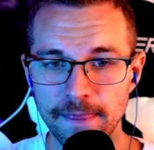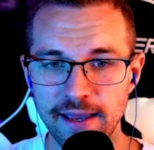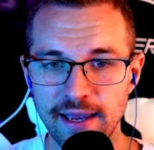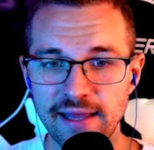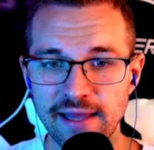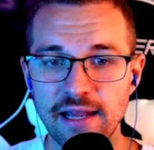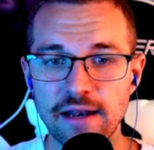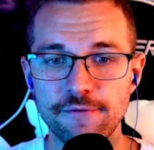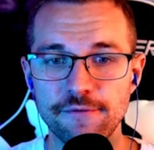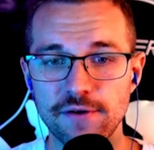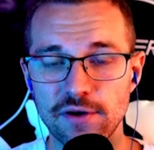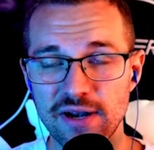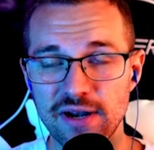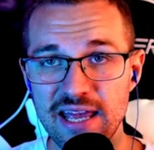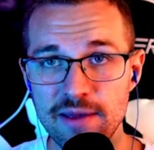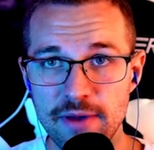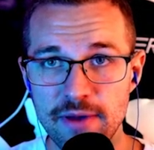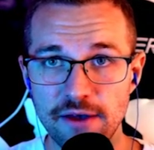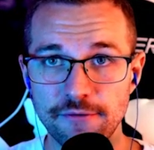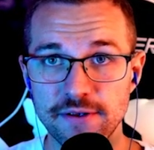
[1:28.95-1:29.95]
And then if your
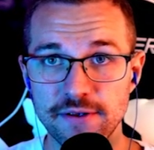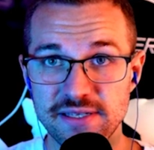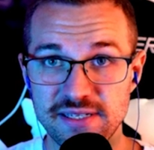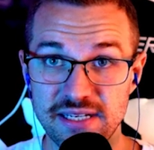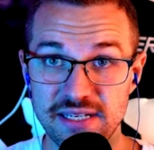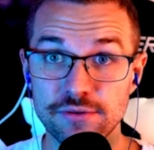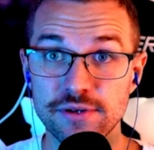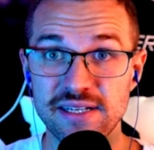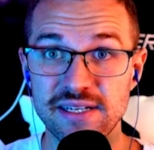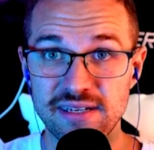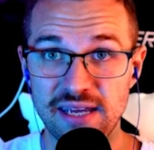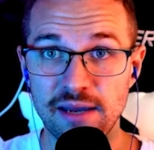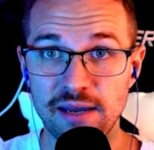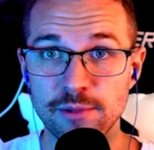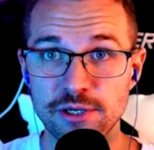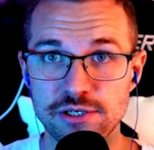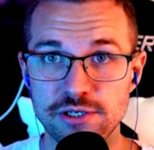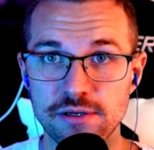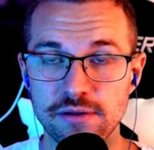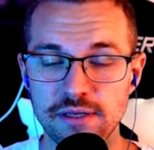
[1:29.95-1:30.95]
MF is dealing
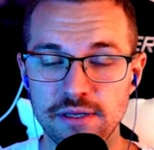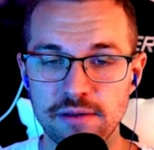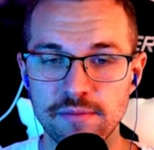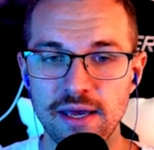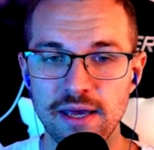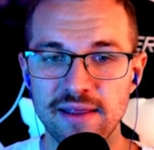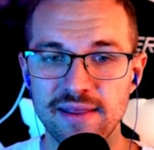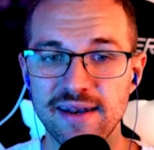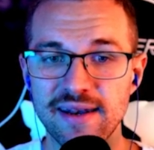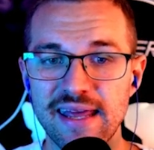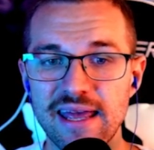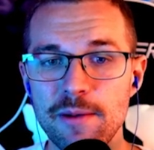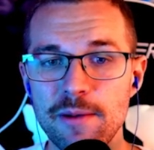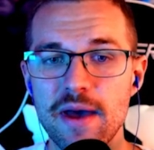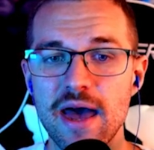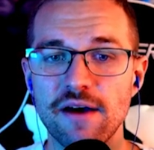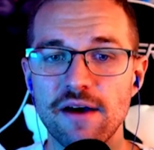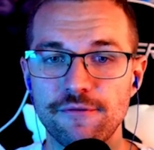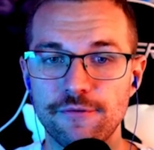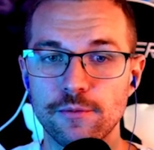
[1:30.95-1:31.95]
damage to them, then
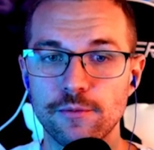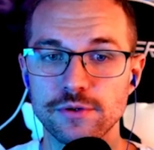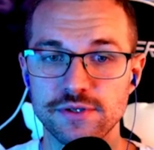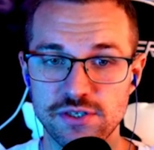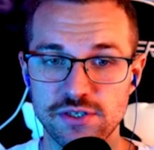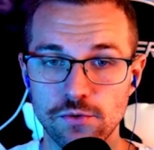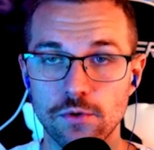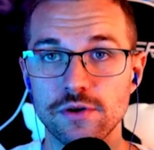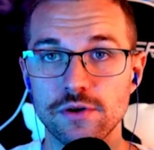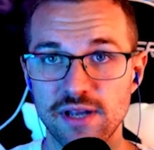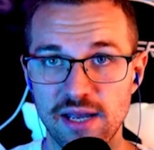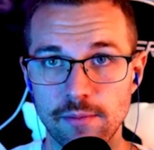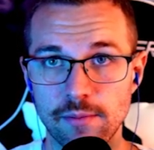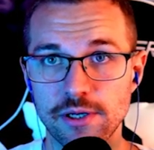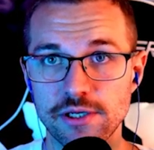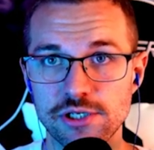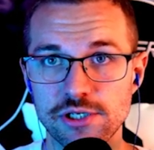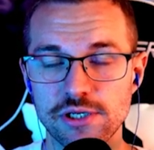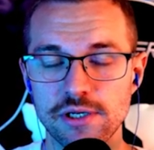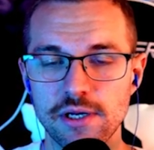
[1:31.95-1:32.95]
MF will store
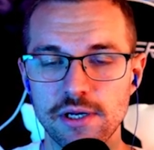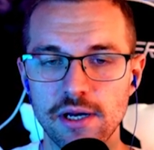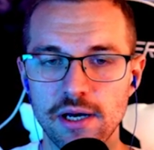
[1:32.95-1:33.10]
damage.